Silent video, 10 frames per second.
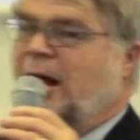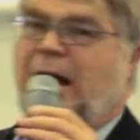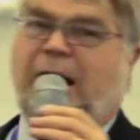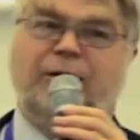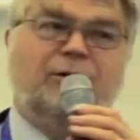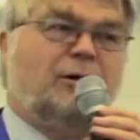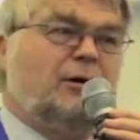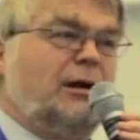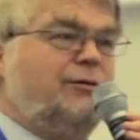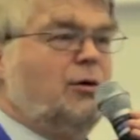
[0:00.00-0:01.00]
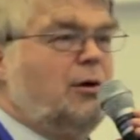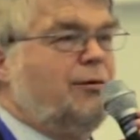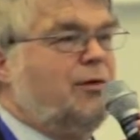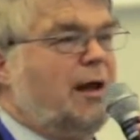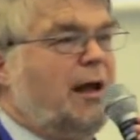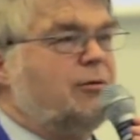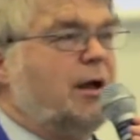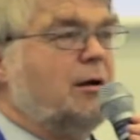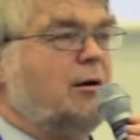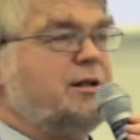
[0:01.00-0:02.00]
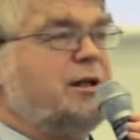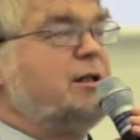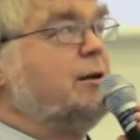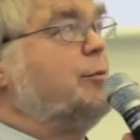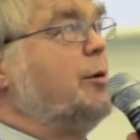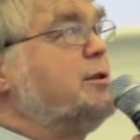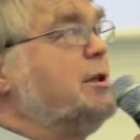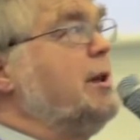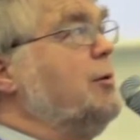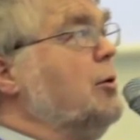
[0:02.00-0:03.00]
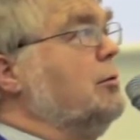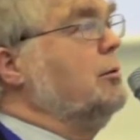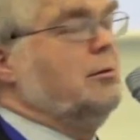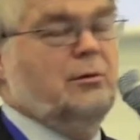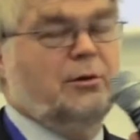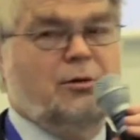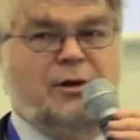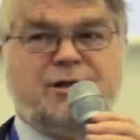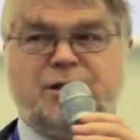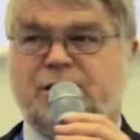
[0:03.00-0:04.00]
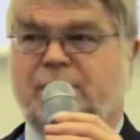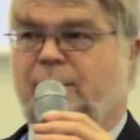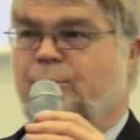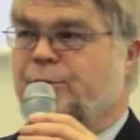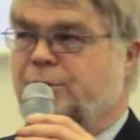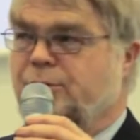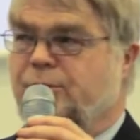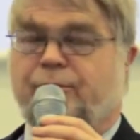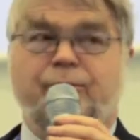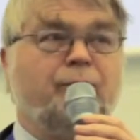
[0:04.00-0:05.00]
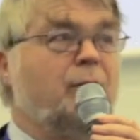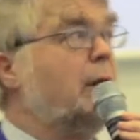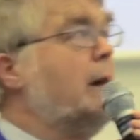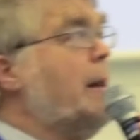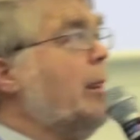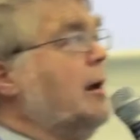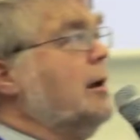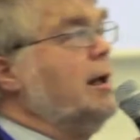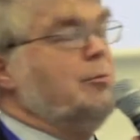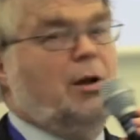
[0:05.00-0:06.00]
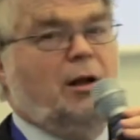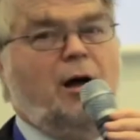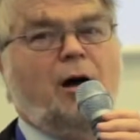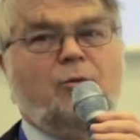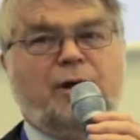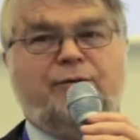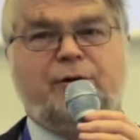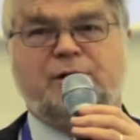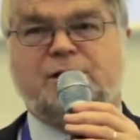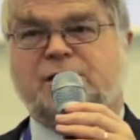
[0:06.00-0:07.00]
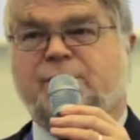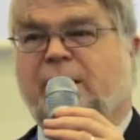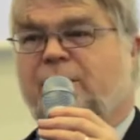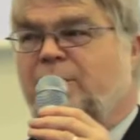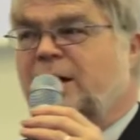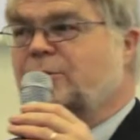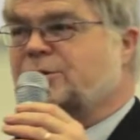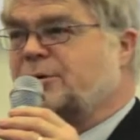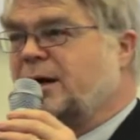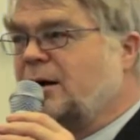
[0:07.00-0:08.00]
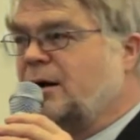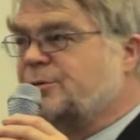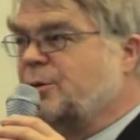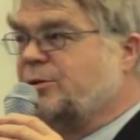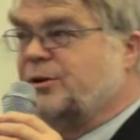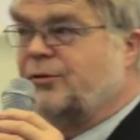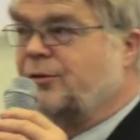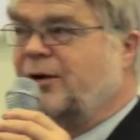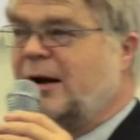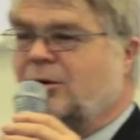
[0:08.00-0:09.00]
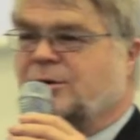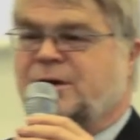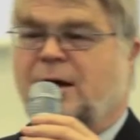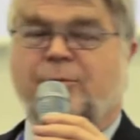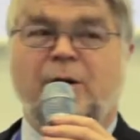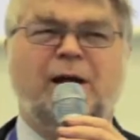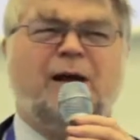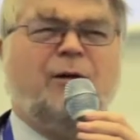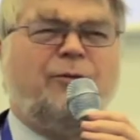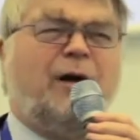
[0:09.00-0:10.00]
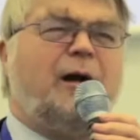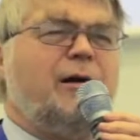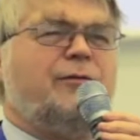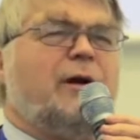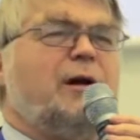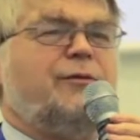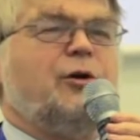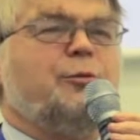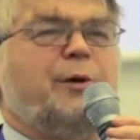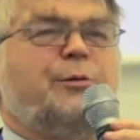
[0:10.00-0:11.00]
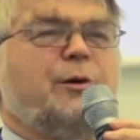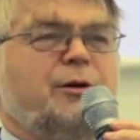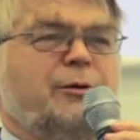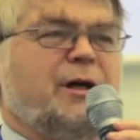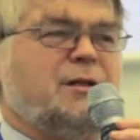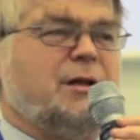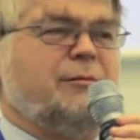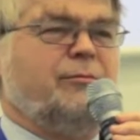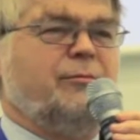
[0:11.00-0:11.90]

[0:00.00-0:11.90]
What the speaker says: and if they get regularization of property, they don't necessarily improve. In Malawi, for instance, where they've been able to regularize property for a very long time, very, very few people do it.